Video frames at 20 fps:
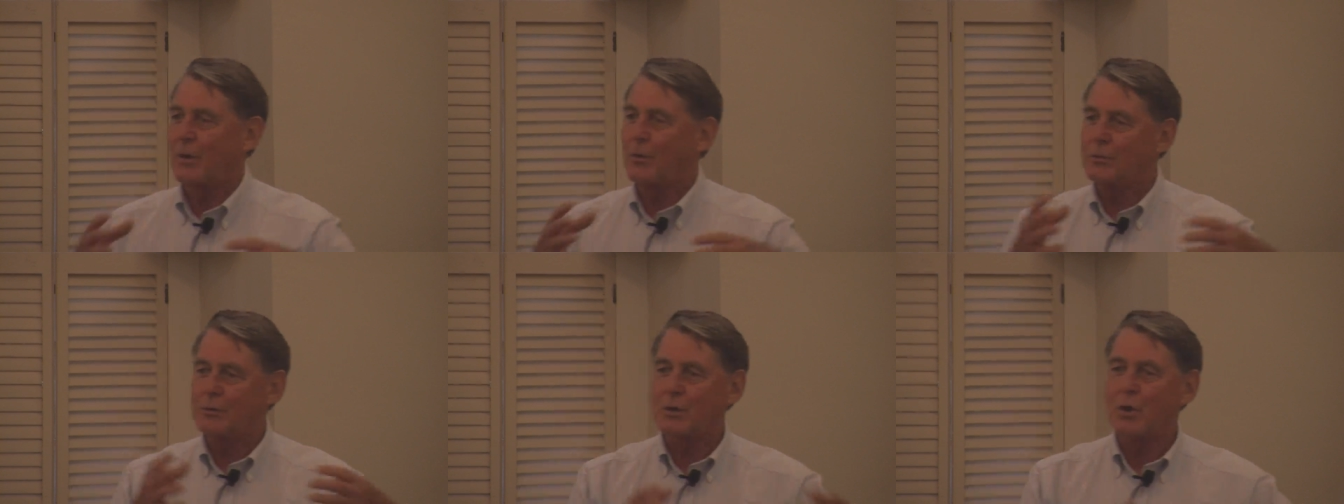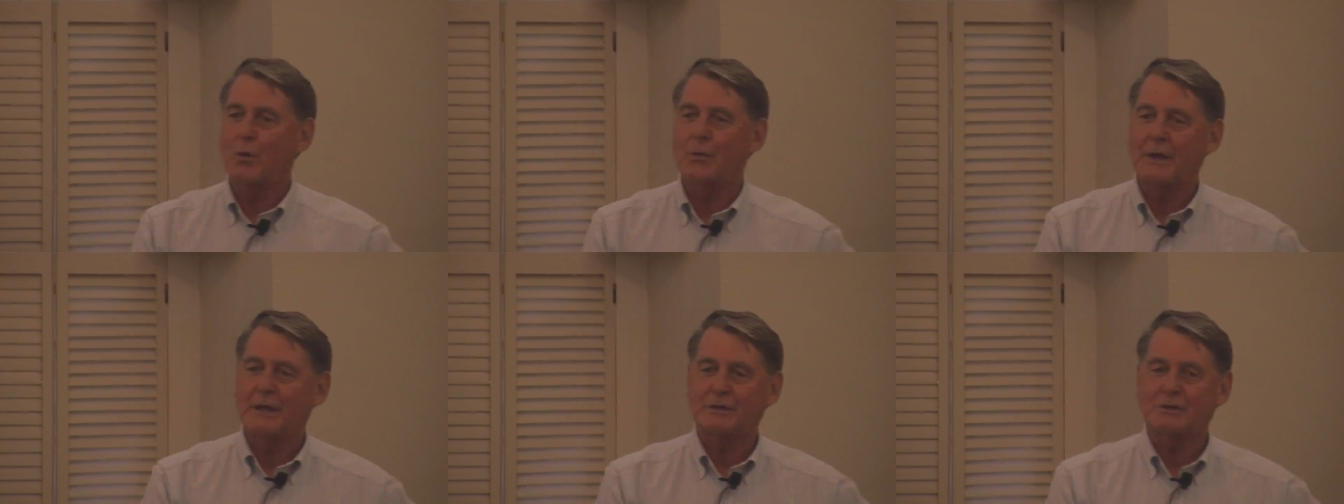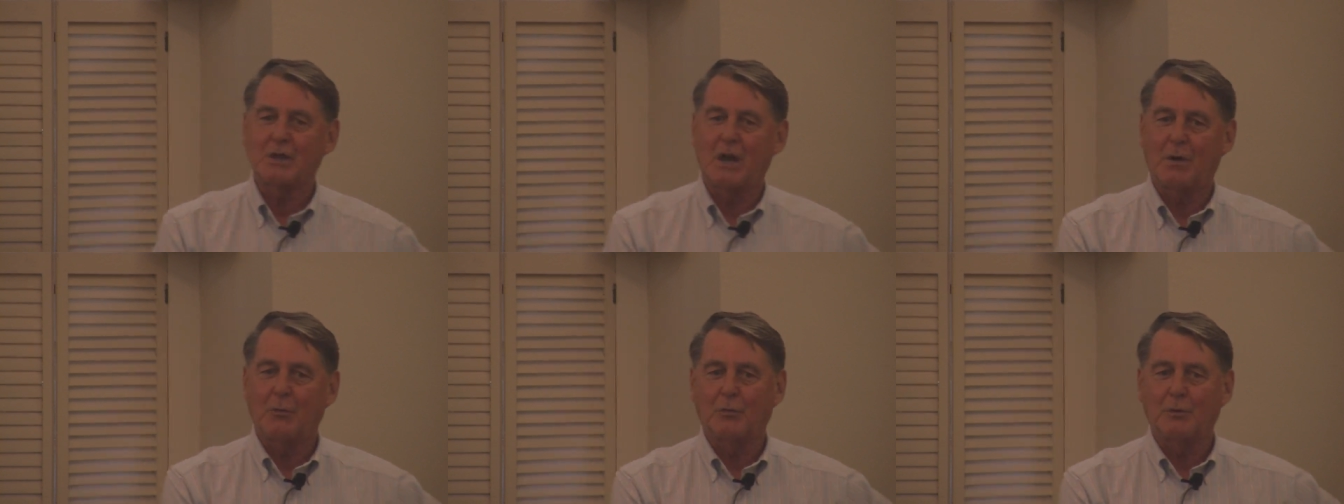oh no,
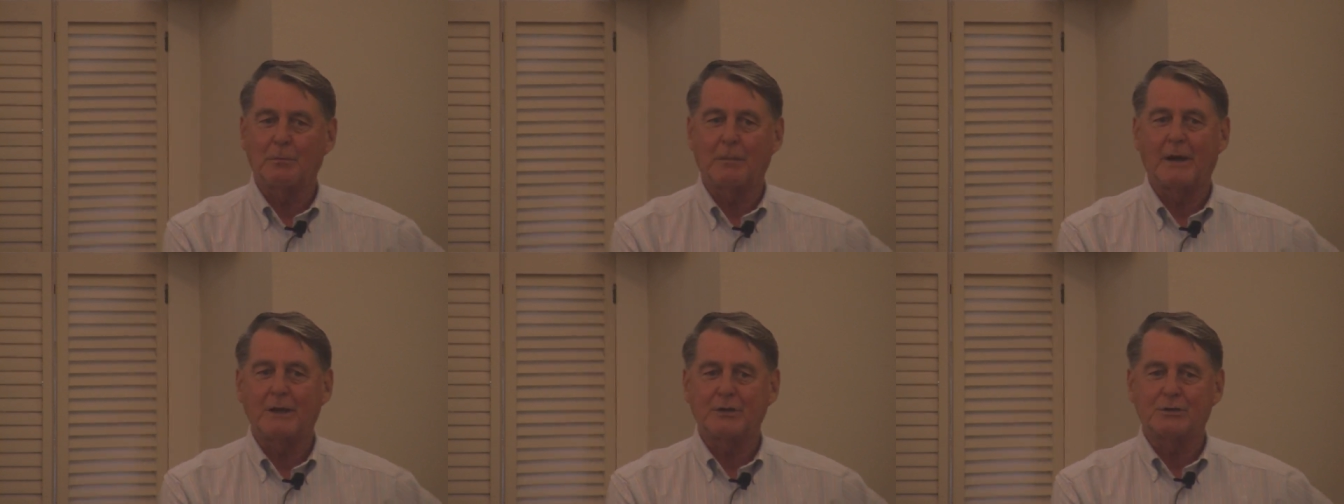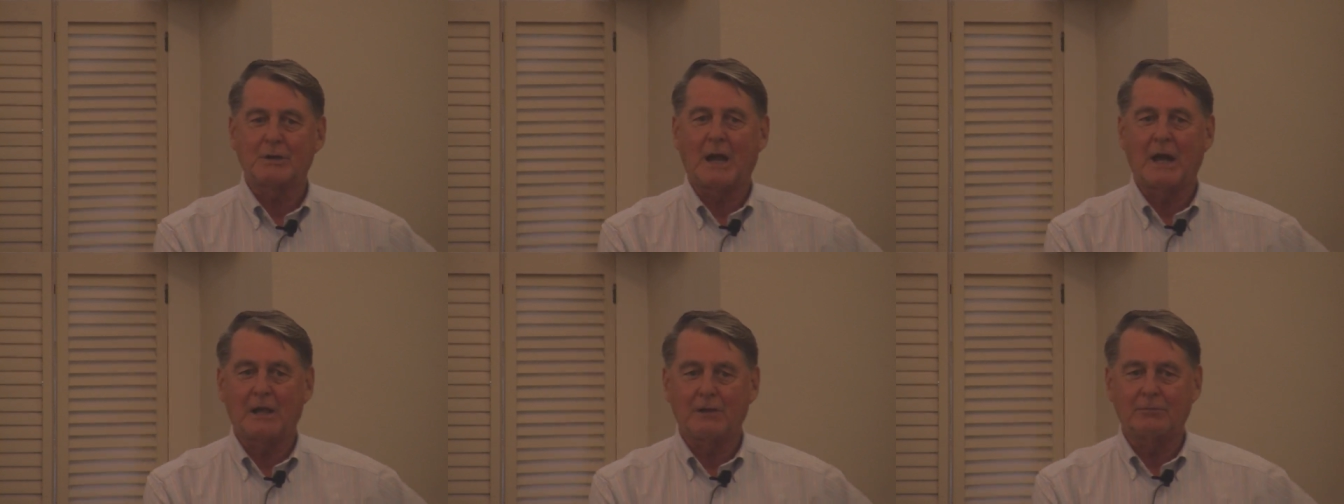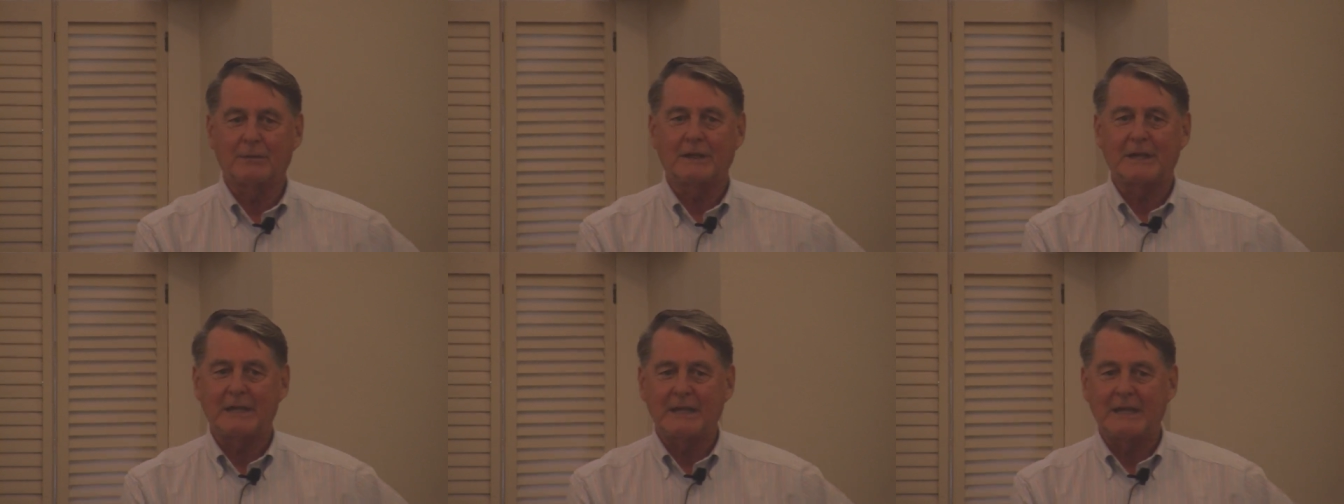that's not what my
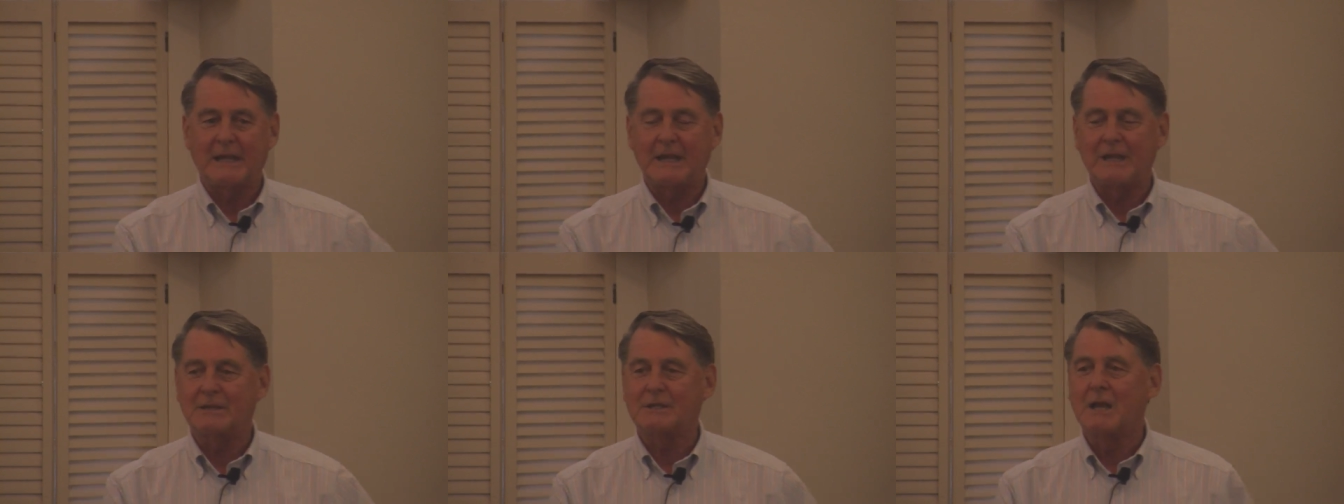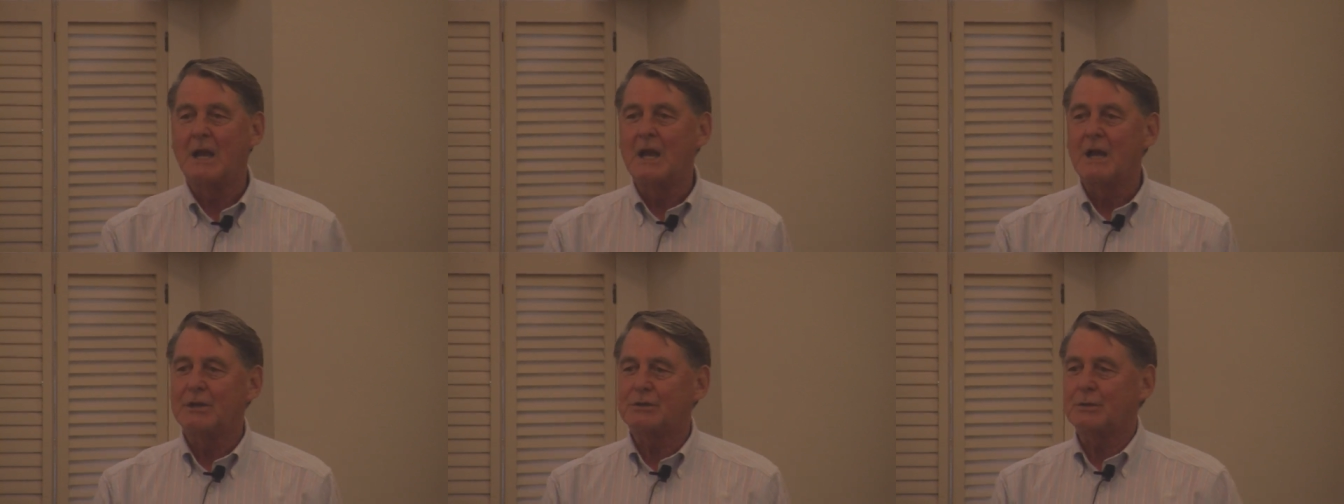child really needs.